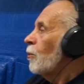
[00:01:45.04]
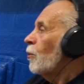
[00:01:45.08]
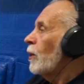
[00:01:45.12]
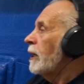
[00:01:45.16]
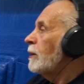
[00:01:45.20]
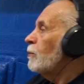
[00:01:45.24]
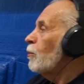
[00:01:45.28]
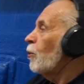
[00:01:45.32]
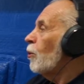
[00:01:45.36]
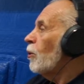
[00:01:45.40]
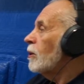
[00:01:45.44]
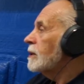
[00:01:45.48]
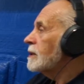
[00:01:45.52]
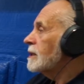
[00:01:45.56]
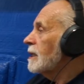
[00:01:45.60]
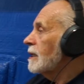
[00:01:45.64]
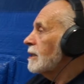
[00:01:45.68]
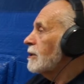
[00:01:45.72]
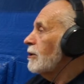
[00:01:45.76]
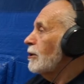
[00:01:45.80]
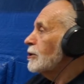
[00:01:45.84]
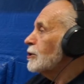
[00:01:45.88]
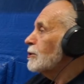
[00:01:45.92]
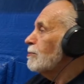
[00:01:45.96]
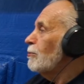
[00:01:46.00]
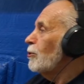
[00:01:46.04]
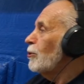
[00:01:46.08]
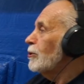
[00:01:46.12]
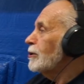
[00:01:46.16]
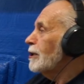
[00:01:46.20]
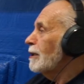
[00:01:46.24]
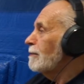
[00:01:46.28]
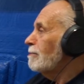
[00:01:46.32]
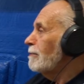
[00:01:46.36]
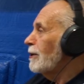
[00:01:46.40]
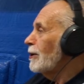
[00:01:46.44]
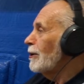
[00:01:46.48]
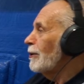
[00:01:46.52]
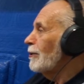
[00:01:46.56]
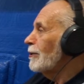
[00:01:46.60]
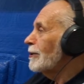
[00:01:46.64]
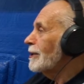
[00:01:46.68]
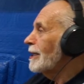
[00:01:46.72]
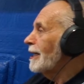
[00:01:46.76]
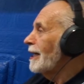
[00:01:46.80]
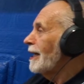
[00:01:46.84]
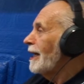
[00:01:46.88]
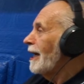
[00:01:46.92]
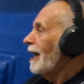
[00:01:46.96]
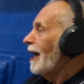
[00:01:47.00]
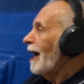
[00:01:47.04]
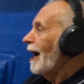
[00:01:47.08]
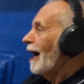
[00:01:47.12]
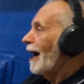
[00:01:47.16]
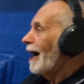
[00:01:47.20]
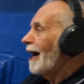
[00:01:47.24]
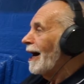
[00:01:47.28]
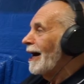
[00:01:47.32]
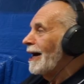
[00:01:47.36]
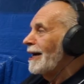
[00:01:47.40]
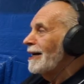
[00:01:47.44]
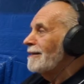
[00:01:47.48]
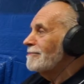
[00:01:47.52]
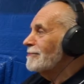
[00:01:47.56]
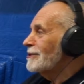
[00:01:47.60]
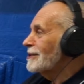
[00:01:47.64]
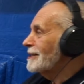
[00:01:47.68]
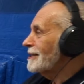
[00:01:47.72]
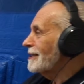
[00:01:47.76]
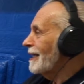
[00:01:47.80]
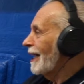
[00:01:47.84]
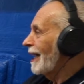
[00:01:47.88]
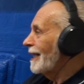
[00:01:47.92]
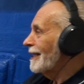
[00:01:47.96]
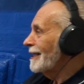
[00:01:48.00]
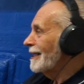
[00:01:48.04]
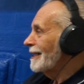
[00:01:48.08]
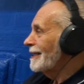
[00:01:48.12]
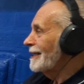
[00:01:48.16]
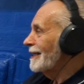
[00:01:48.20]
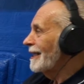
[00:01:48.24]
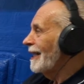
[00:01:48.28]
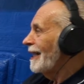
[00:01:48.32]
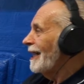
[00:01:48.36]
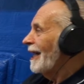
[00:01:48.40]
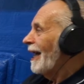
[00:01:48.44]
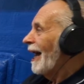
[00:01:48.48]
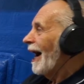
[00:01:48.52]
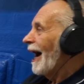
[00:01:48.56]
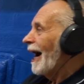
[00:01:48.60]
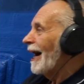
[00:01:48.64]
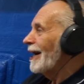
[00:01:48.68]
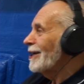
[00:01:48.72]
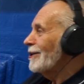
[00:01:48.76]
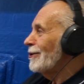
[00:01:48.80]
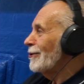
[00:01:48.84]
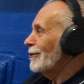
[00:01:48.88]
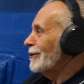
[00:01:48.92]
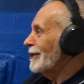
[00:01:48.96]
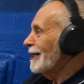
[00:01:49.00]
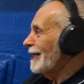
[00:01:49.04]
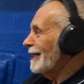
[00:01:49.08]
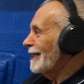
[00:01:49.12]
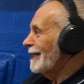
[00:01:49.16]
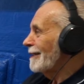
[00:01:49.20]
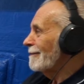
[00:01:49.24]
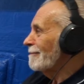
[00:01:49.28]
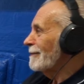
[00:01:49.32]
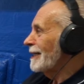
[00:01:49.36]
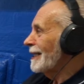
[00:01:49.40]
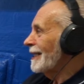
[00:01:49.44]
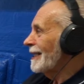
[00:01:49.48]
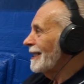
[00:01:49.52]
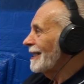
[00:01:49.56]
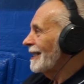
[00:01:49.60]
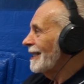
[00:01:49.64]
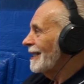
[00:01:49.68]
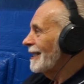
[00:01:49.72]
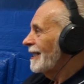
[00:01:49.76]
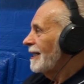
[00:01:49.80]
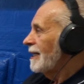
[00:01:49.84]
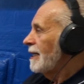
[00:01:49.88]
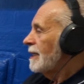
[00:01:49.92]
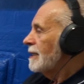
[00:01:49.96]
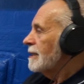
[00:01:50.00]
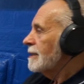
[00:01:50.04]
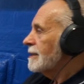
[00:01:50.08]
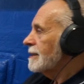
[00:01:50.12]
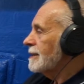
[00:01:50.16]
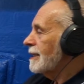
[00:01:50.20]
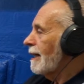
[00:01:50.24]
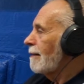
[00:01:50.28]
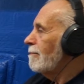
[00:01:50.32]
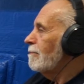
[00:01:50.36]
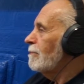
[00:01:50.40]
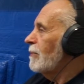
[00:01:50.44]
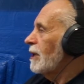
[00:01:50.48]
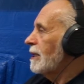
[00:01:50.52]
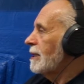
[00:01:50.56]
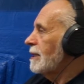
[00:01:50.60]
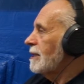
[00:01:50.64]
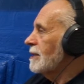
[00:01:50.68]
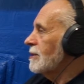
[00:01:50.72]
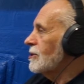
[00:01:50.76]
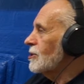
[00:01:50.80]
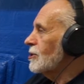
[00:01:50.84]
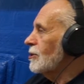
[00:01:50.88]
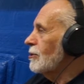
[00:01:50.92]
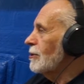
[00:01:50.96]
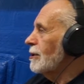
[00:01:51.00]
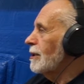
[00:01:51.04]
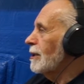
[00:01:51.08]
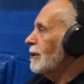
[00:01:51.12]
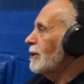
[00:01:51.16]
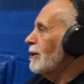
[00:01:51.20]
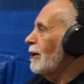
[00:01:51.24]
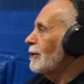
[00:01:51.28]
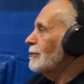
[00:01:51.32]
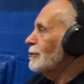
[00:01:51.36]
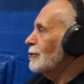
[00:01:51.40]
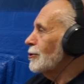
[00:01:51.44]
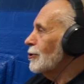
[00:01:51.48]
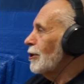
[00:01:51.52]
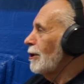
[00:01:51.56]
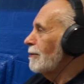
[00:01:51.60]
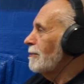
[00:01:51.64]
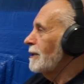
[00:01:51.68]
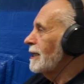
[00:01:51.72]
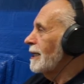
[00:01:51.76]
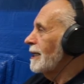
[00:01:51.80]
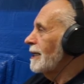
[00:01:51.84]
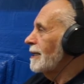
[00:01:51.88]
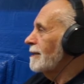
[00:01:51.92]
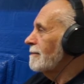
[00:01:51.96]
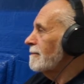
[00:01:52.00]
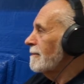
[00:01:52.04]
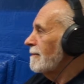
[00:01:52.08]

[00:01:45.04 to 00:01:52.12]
When water costs more than milk, I am staggered. Are you kidding me? Somebody's doing a con job here.